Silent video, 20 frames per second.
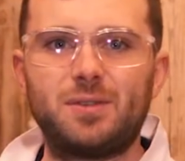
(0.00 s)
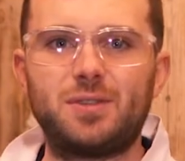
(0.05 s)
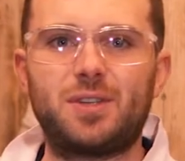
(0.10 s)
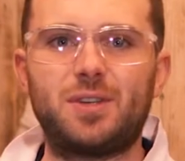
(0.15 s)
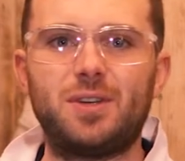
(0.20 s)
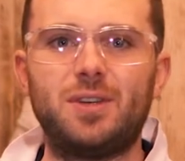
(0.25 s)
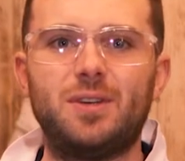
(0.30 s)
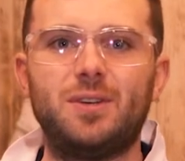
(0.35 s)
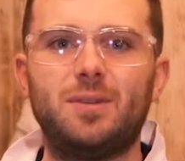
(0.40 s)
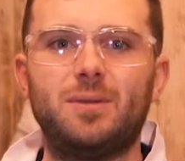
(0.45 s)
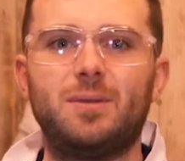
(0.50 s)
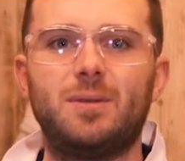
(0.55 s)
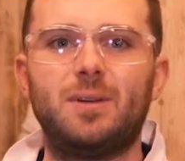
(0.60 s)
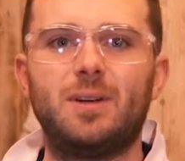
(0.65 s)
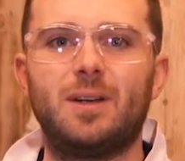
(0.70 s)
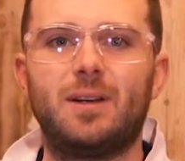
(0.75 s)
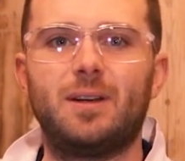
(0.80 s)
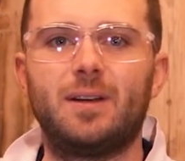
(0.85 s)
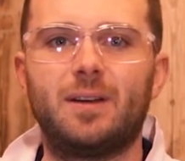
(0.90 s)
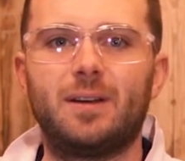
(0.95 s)
to
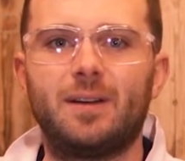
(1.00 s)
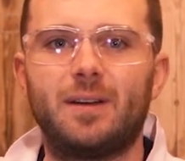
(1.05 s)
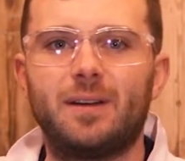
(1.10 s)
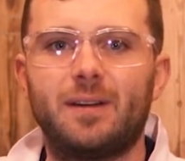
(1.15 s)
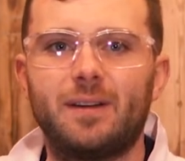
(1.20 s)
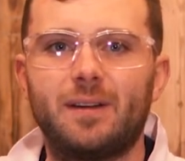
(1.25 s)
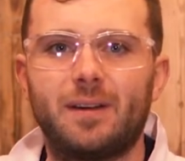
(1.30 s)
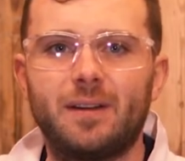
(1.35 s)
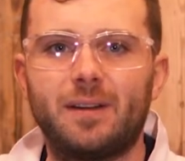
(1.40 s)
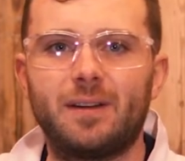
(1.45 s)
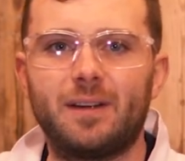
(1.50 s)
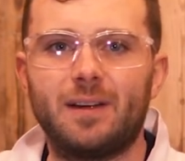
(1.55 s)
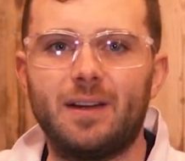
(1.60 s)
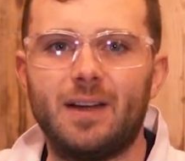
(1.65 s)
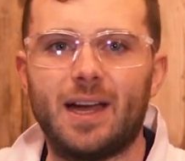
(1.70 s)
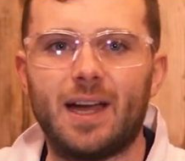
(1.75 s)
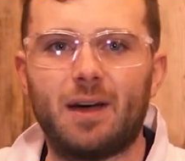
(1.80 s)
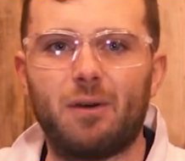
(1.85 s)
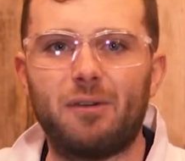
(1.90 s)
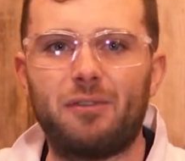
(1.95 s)

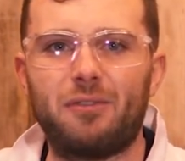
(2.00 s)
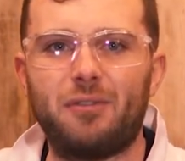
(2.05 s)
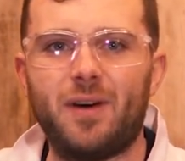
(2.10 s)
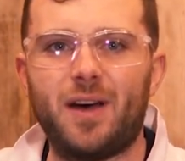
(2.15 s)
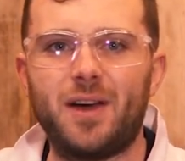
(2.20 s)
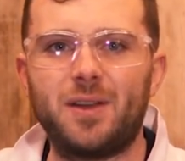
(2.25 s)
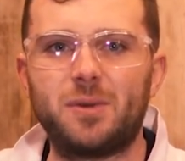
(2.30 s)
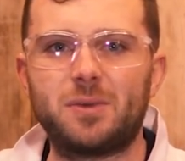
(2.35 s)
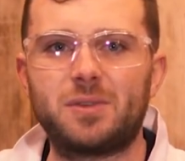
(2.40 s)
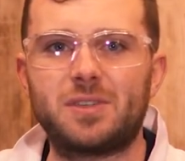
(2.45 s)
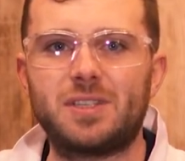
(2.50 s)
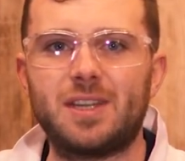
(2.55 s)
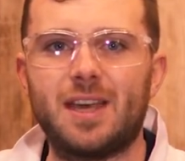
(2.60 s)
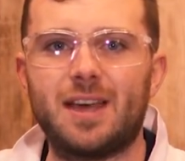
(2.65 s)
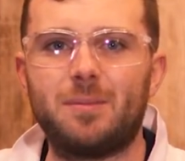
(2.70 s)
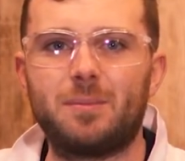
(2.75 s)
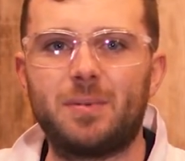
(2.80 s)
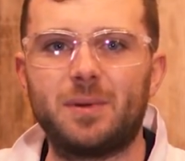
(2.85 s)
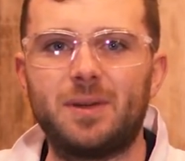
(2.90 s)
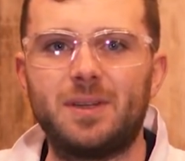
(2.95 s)
our final
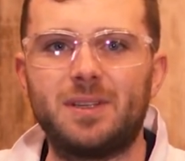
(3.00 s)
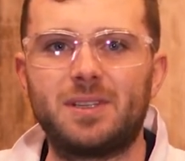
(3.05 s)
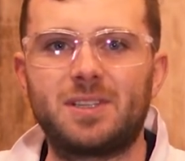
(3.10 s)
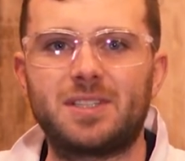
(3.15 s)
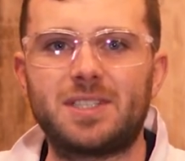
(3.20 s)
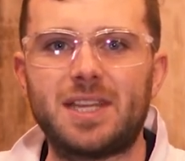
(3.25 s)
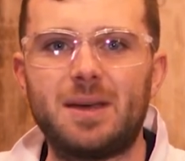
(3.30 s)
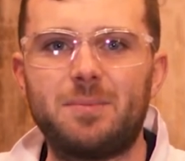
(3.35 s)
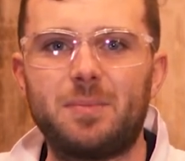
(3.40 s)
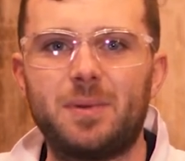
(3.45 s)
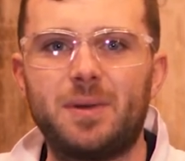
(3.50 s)
step. Step